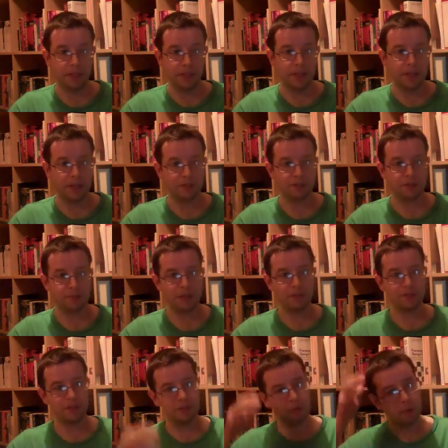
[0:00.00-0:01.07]
Yeah, so
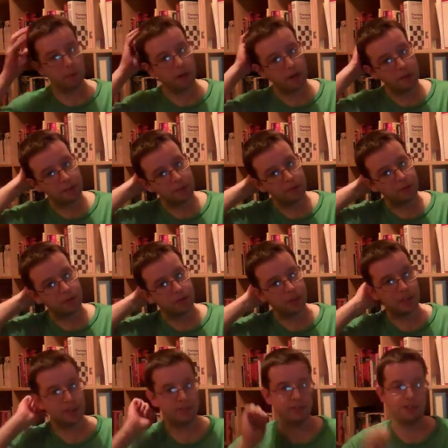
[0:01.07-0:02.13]
basically what we're hoping to
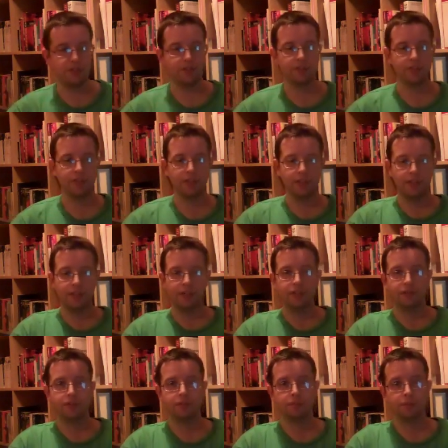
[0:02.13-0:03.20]
achieve is
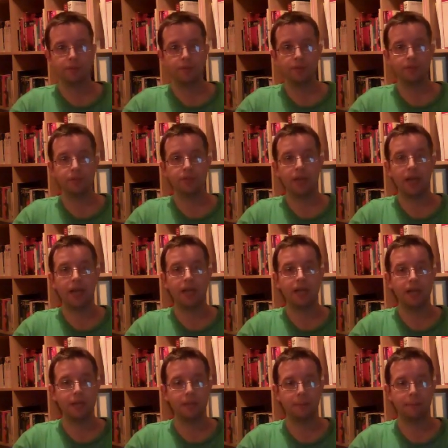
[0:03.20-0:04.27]
to produce a